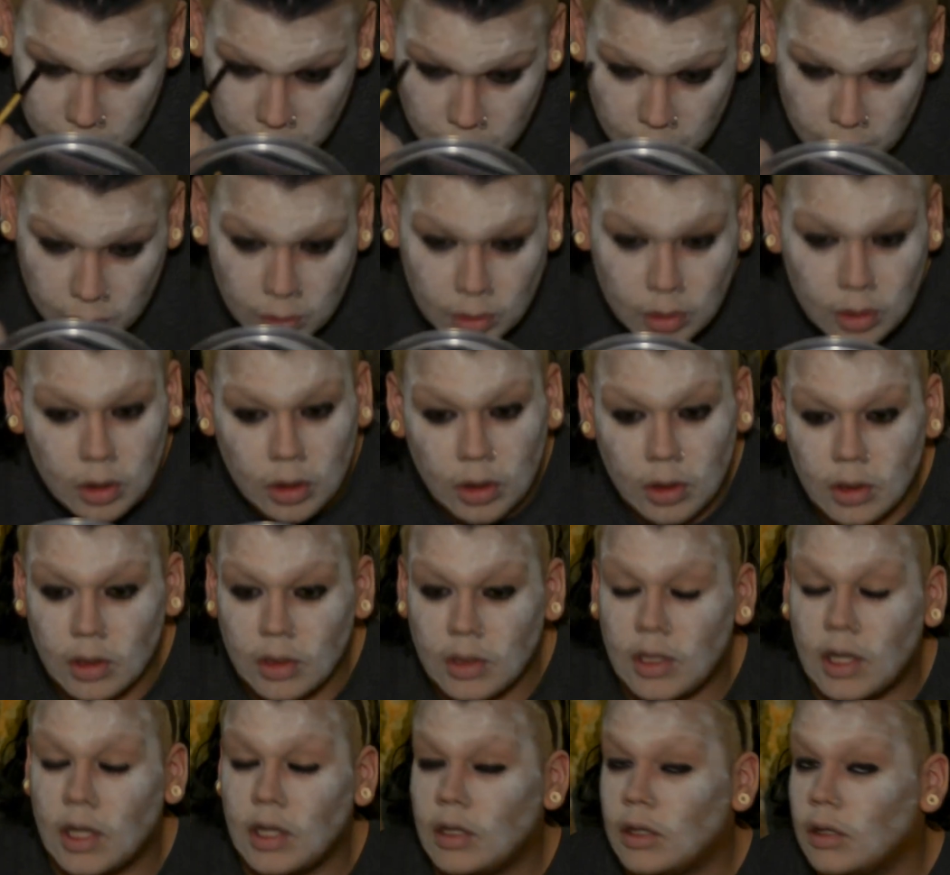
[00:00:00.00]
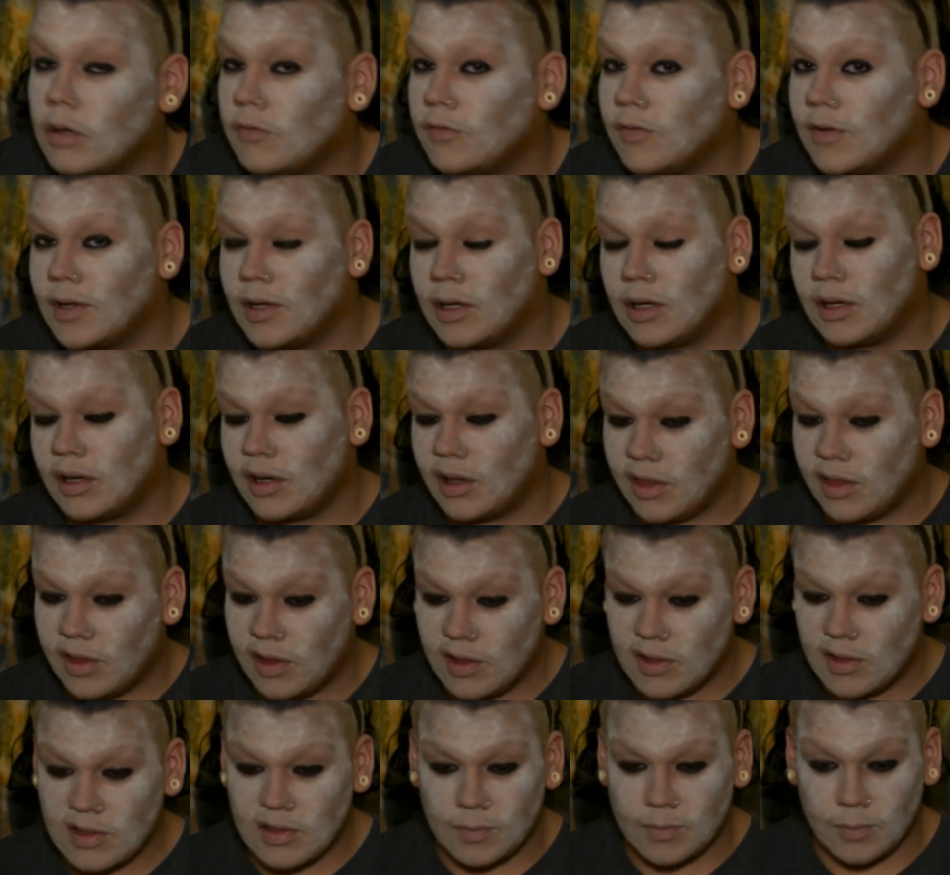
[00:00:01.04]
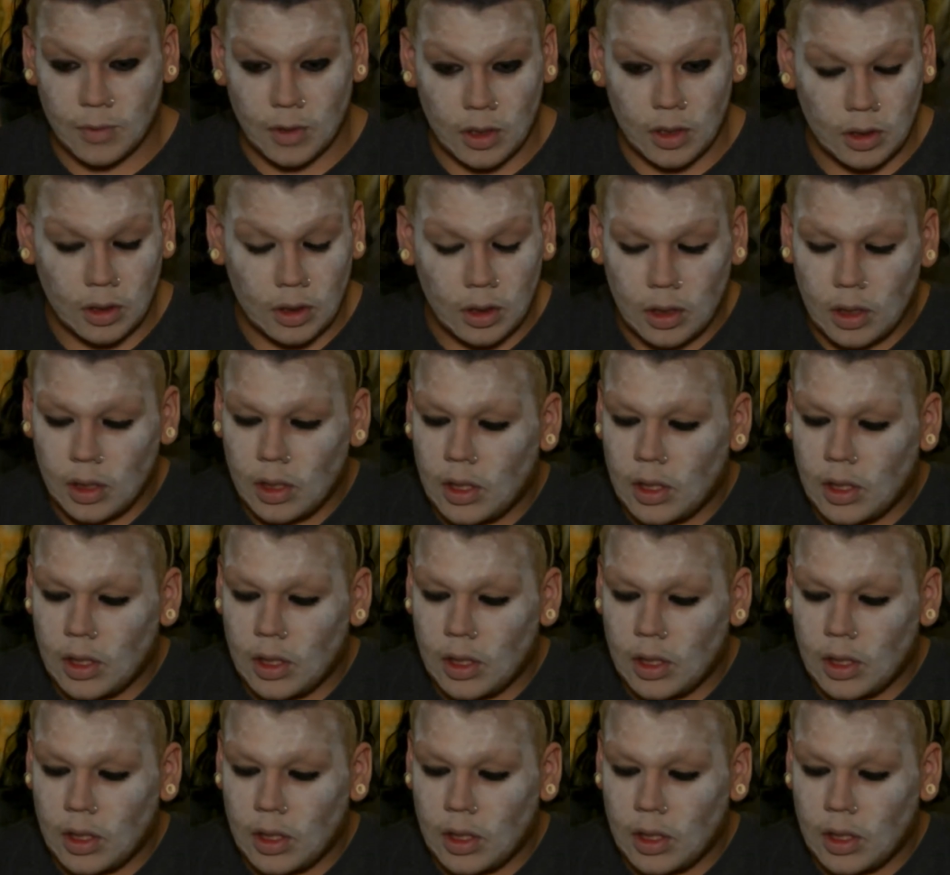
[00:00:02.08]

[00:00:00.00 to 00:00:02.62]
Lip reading: You could take your finger to this, but